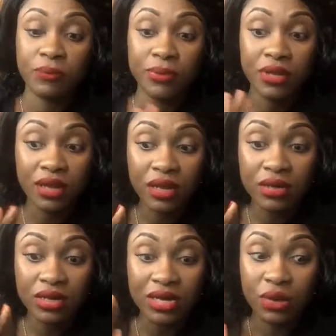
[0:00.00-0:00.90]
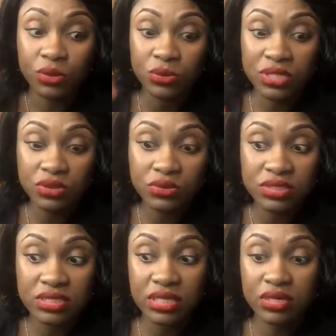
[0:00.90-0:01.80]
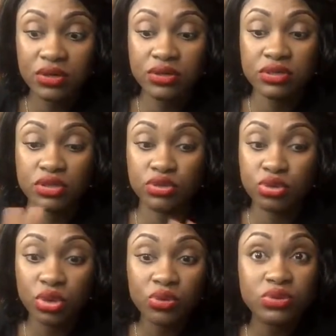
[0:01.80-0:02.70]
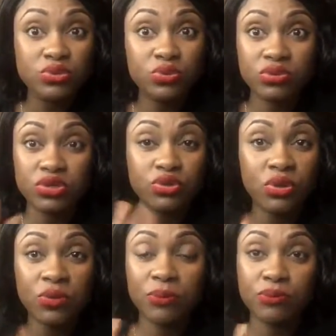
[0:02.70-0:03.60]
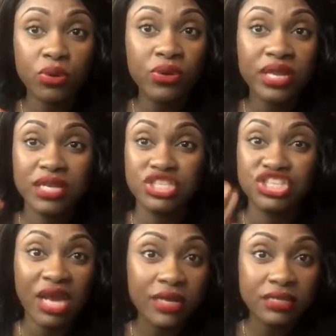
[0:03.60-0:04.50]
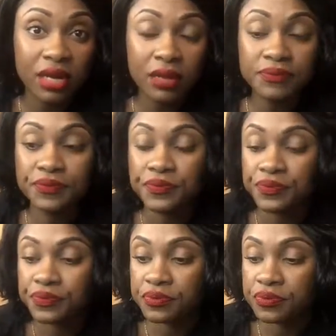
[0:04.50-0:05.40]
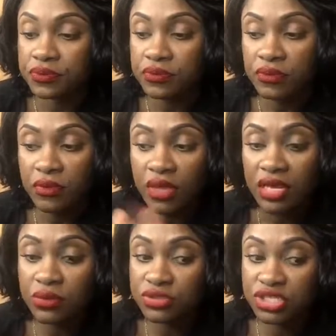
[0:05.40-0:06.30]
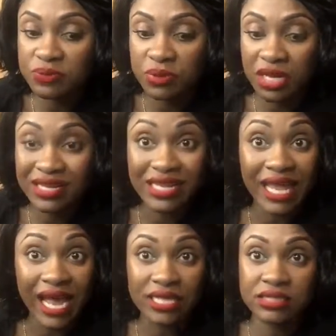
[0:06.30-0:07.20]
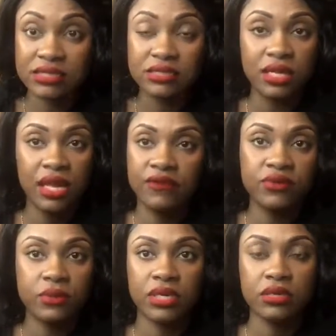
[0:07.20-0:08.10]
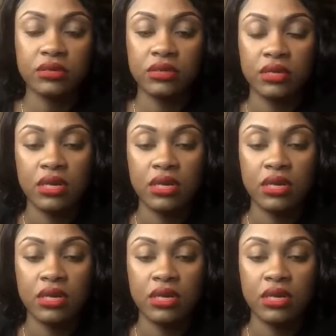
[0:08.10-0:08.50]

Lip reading: blood on our window sill. The door were broken and jacked up. It was just blood, glass everywhere.